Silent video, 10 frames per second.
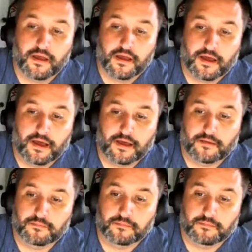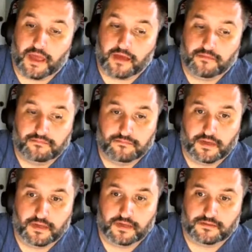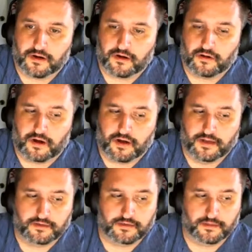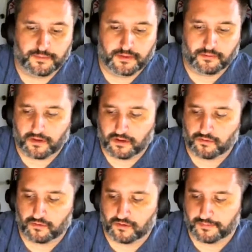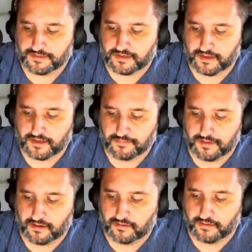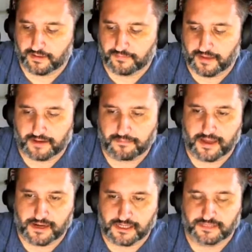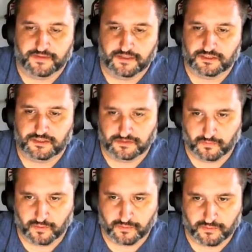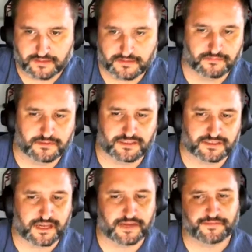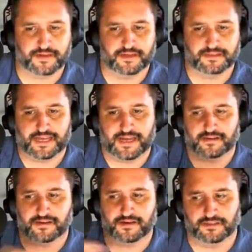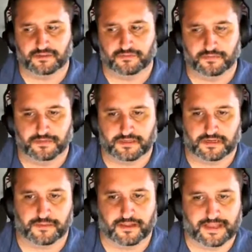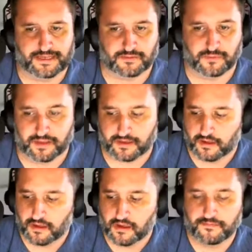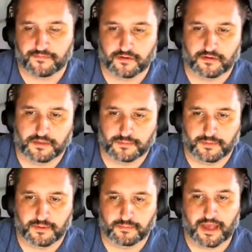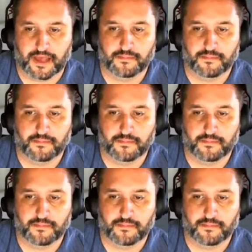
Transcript: And tomorrow on WPwatercooler, we're going to be talking about how to manage events using WordPress, which is kind of a tacked on to what we talked about last week for WPBlab.